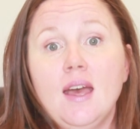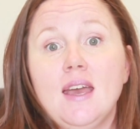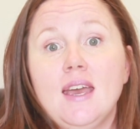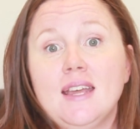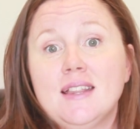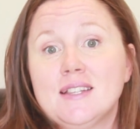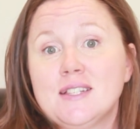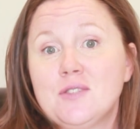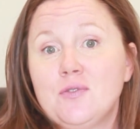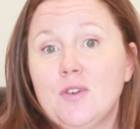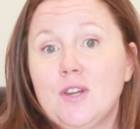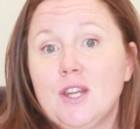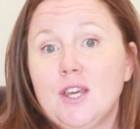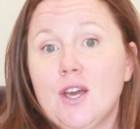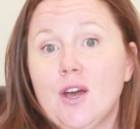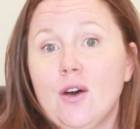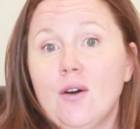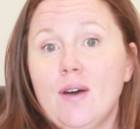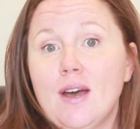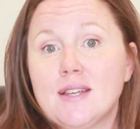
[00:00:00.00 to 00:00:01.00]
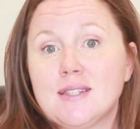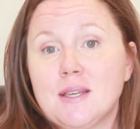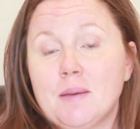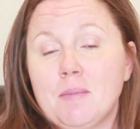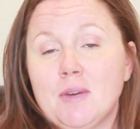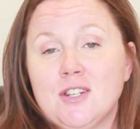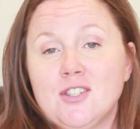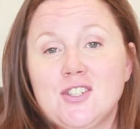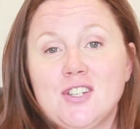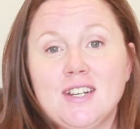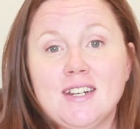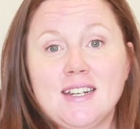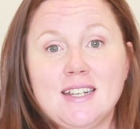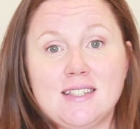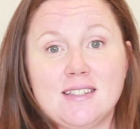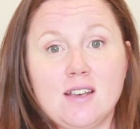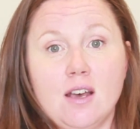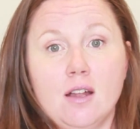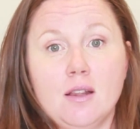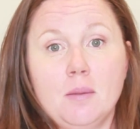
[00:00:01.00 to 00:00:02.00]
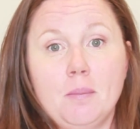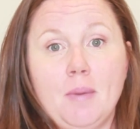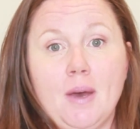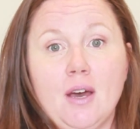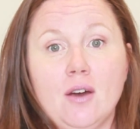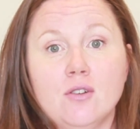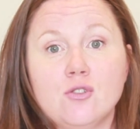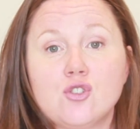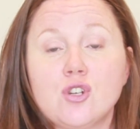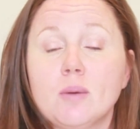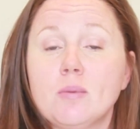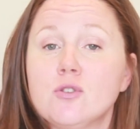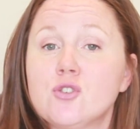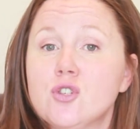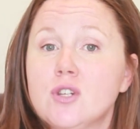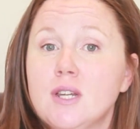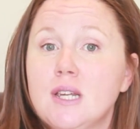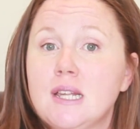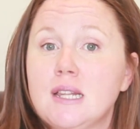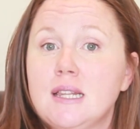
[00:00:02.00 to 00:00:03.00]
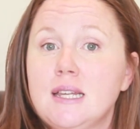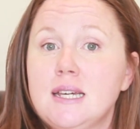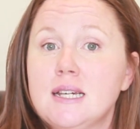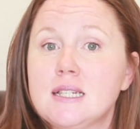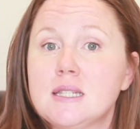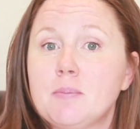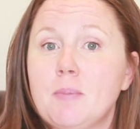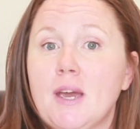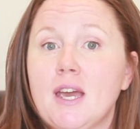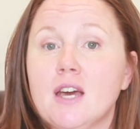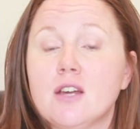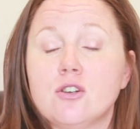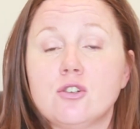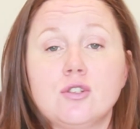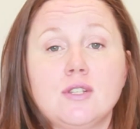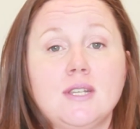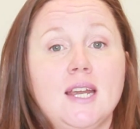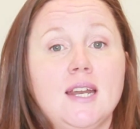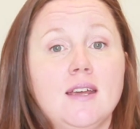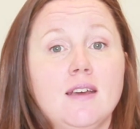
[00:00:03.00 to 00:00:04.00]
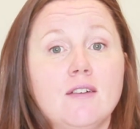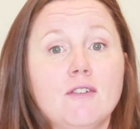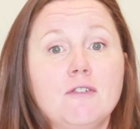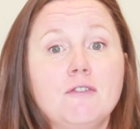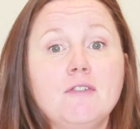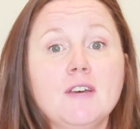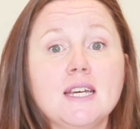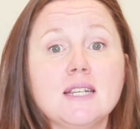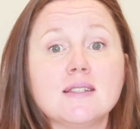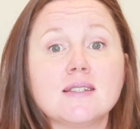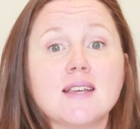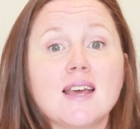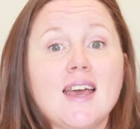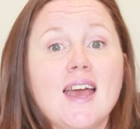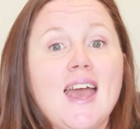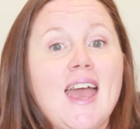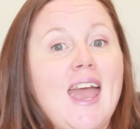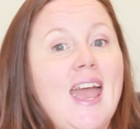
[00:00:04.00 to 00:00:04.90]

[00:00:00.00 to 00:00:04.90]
In this video, as I mentioned, it's all about troubleshooting leaks by understanding fit,